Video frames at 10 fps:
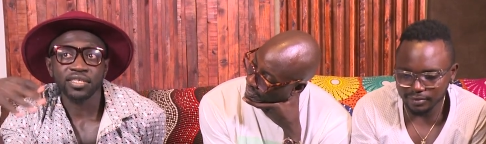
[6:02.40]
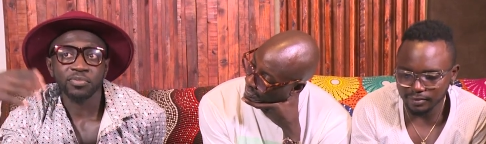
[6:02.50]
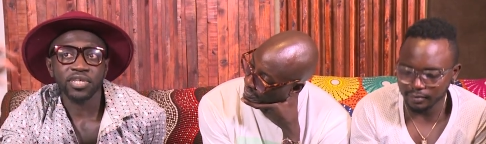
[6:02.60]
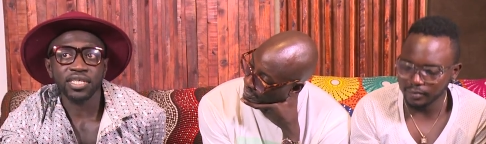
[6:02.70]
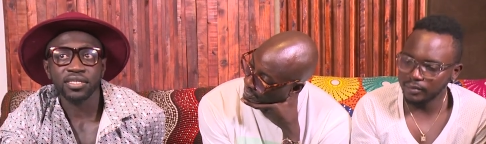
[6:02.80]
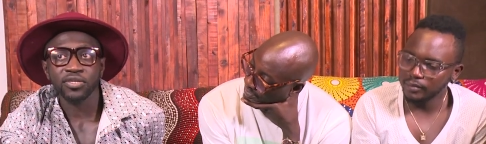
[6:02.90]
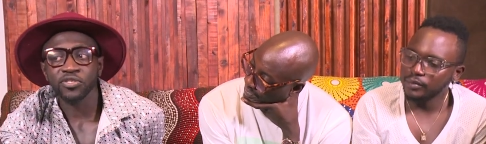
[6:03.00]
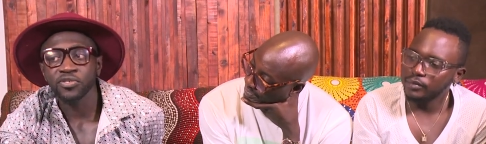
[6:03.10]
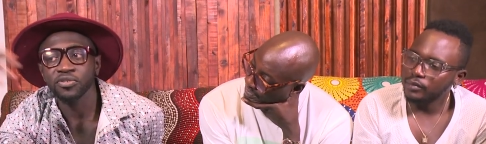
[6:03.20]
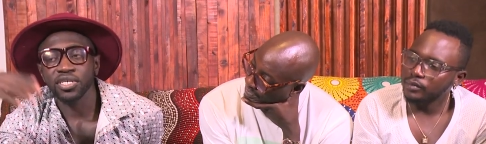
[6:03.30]
Speaker 1: express, and
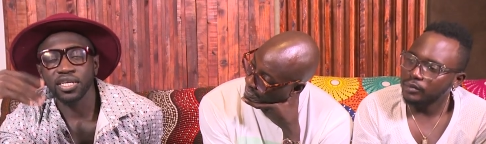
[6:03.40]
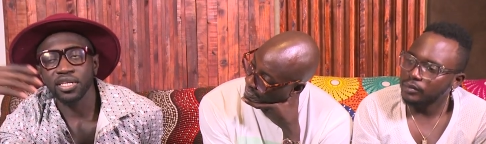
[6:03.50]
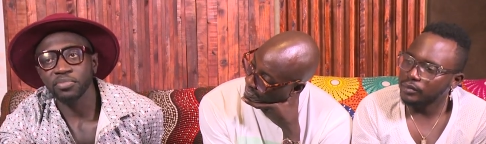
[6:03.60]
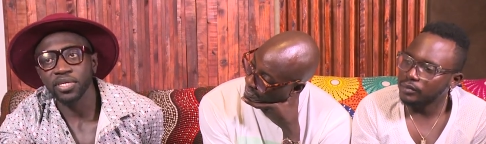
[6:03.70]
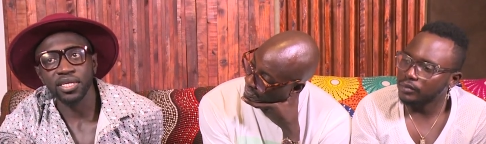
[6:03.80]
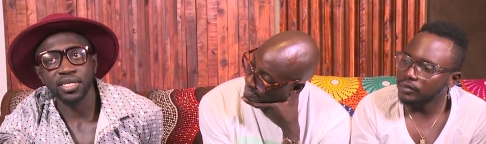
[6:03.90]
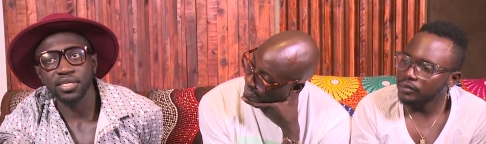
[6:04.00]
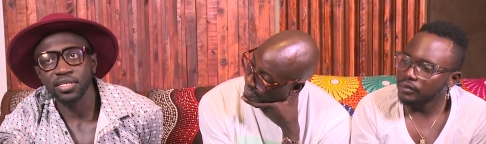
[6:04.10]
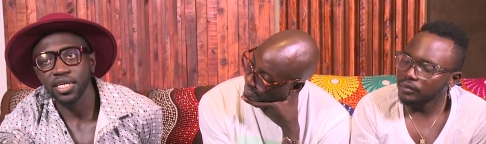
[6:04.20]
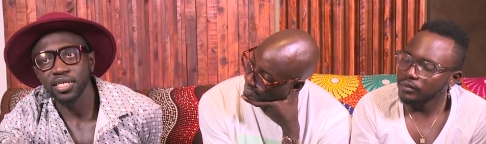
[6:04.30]
also help
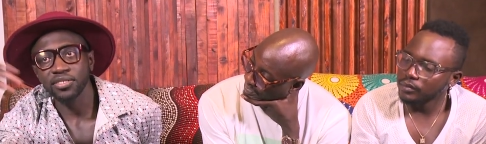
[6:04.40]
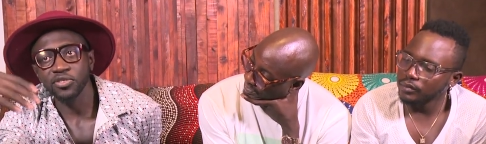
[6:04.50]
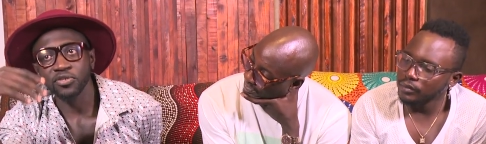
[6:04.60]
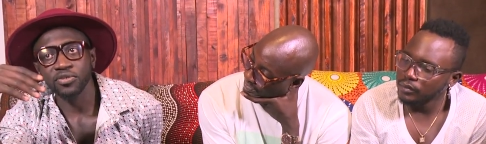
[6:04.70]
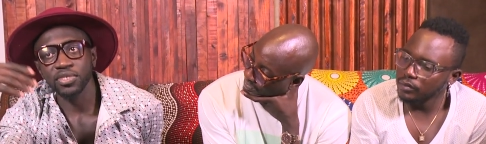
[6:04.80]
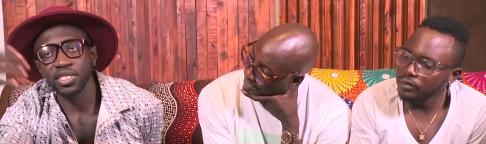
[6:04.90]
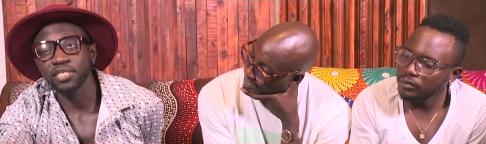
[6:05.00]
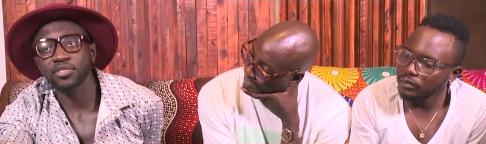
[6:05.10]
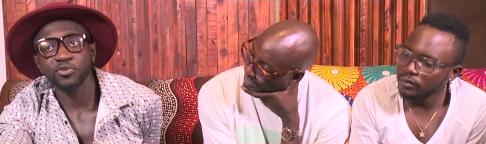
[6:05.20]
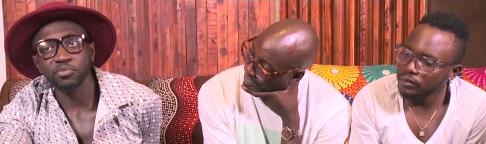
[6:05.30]
other dads or
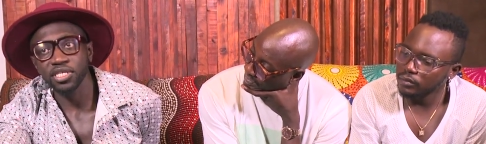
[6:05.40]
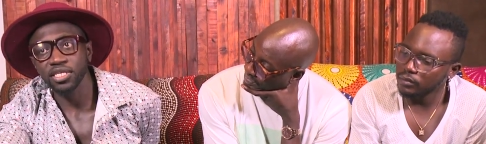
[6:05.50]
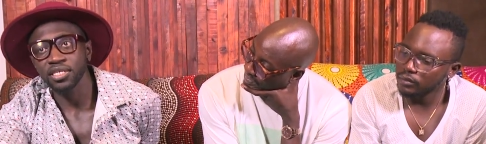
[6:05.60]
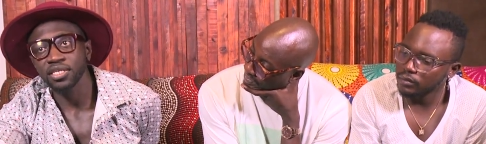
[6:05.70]
dads to be.